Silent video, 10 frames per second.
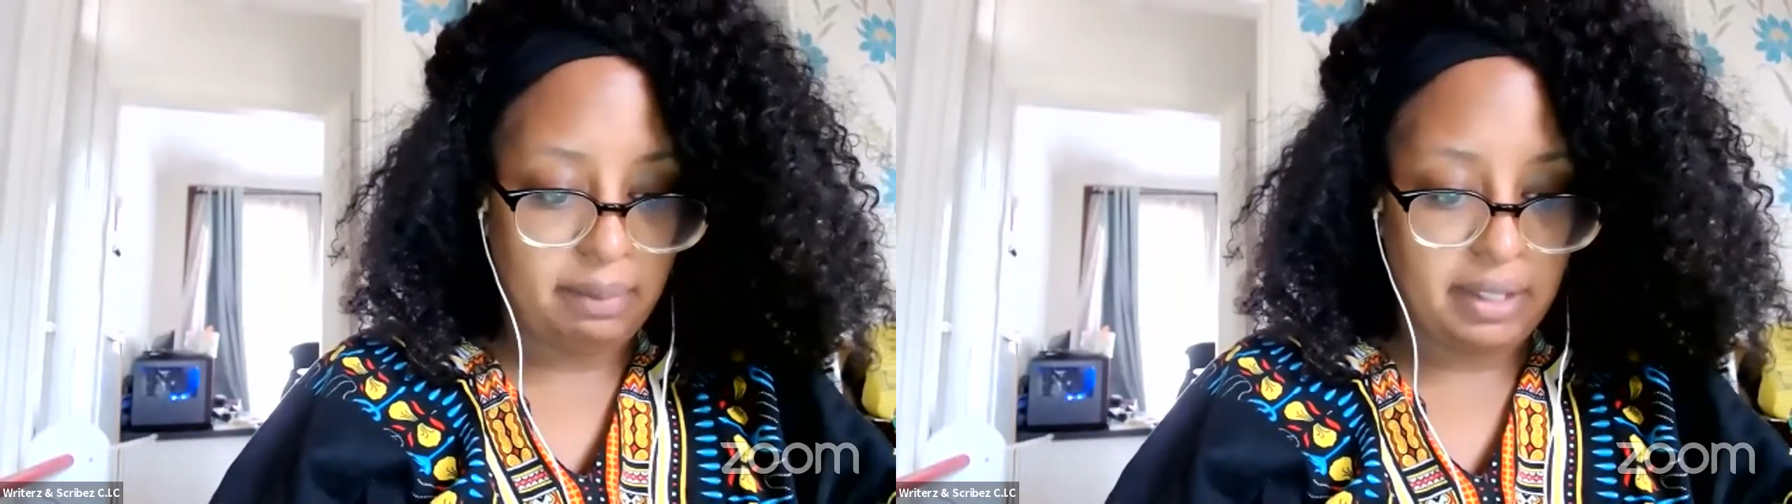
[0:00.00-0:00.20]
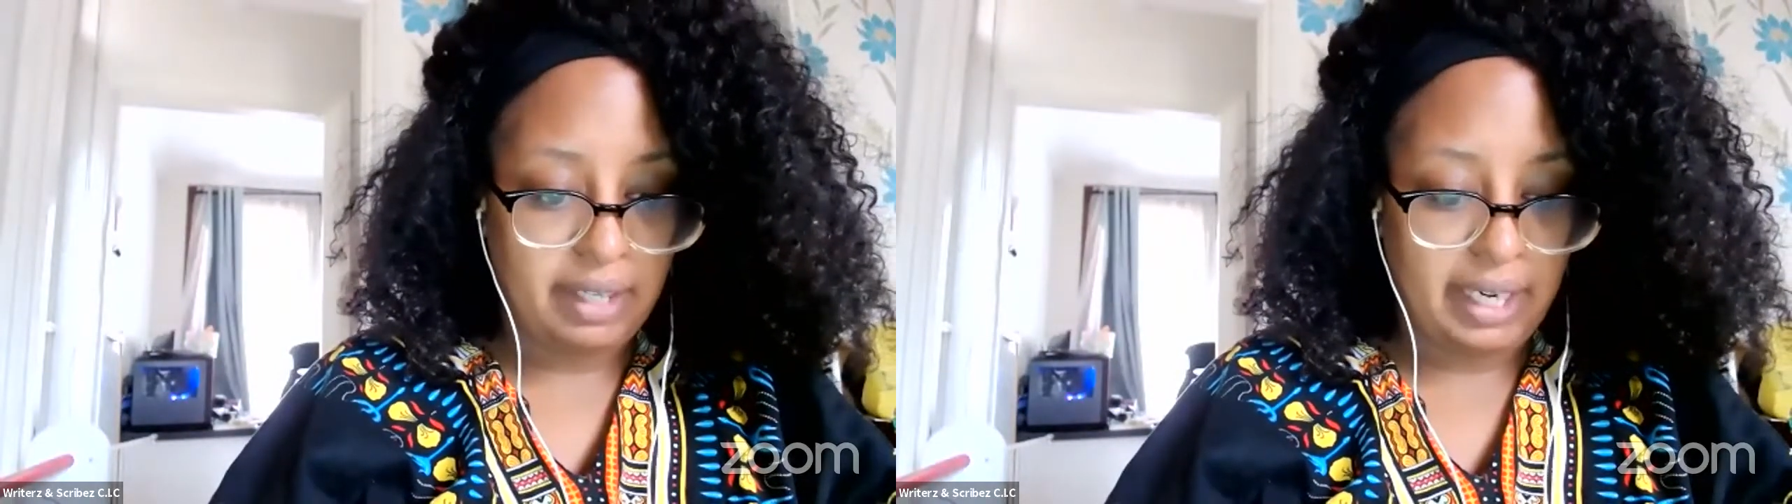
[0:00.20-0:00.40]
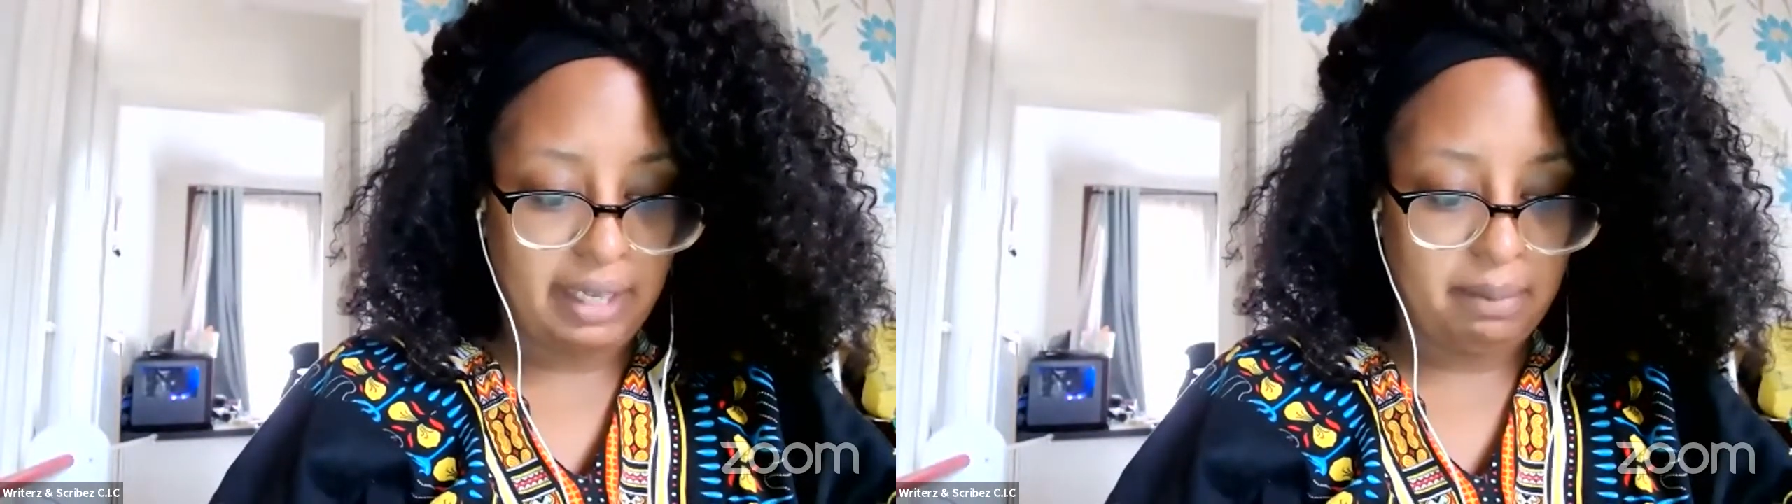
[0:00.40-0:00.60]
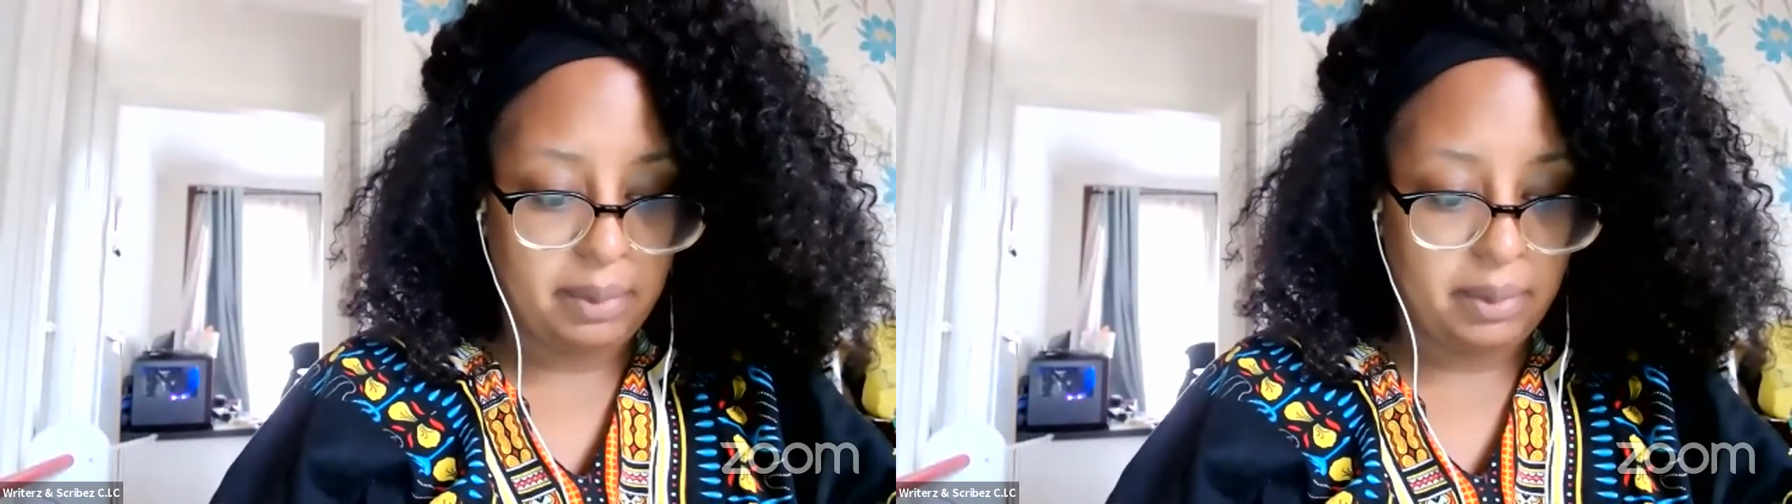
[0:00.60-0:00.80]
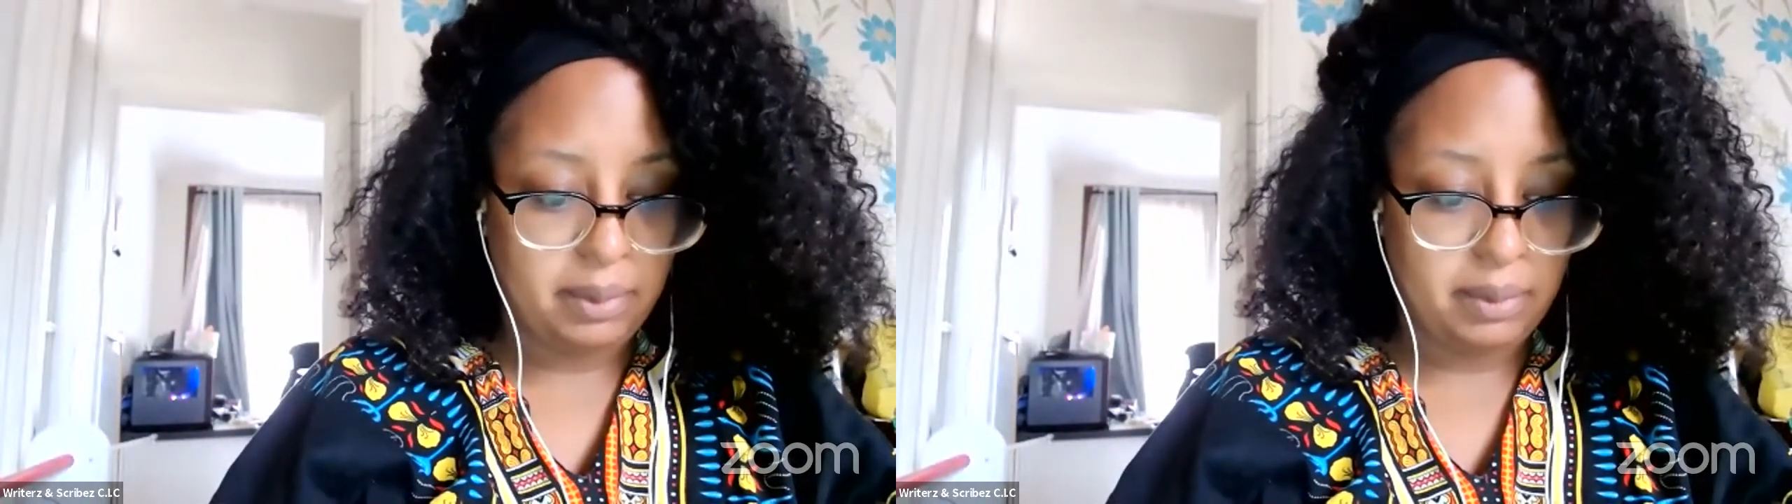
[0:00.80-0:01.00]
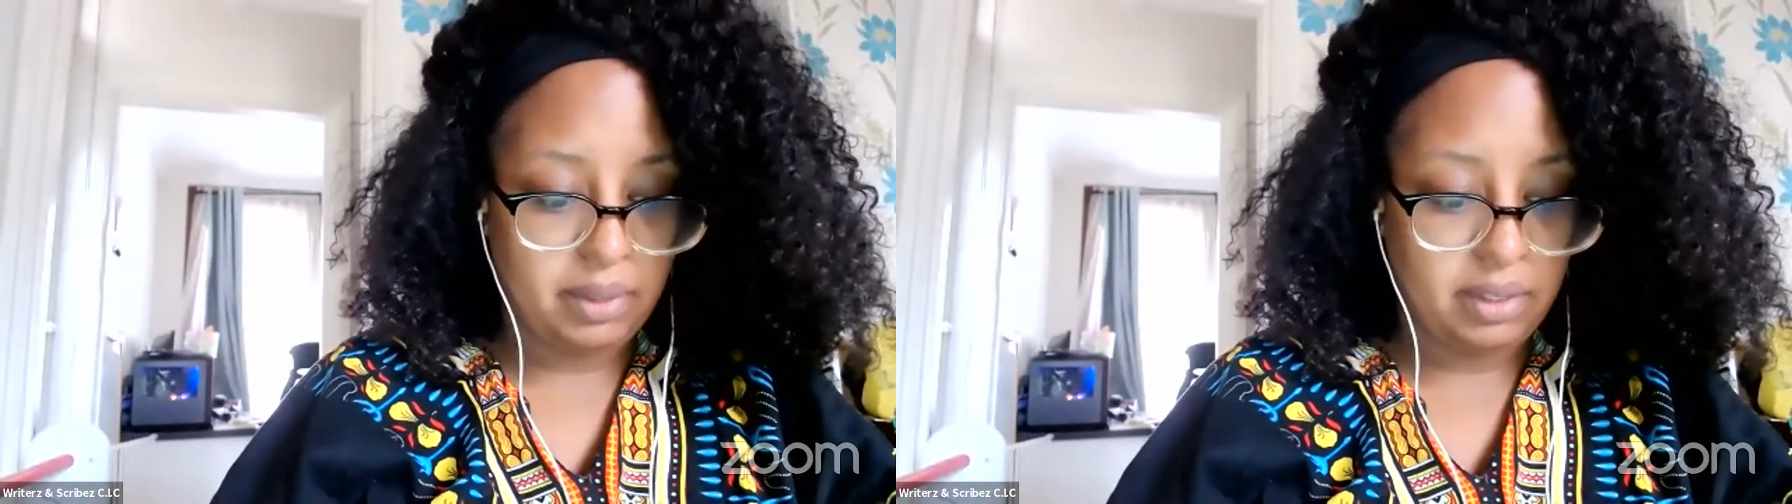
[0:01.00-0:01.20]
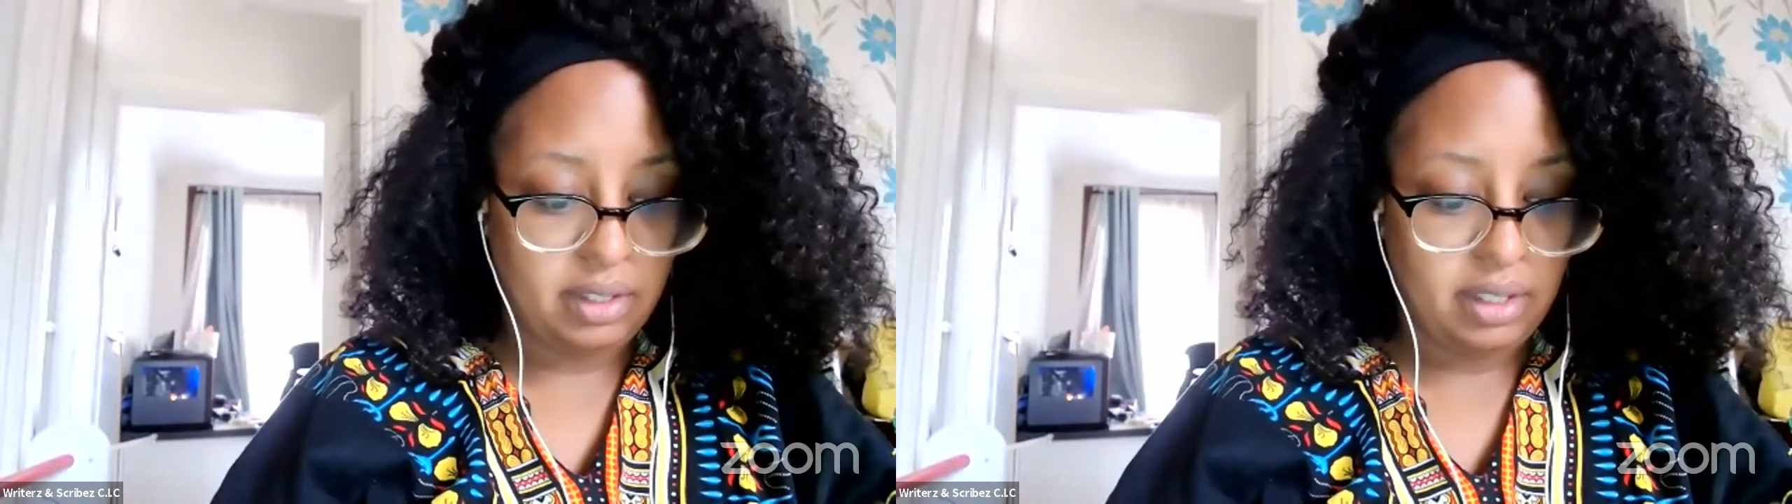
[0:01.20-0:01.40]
we are able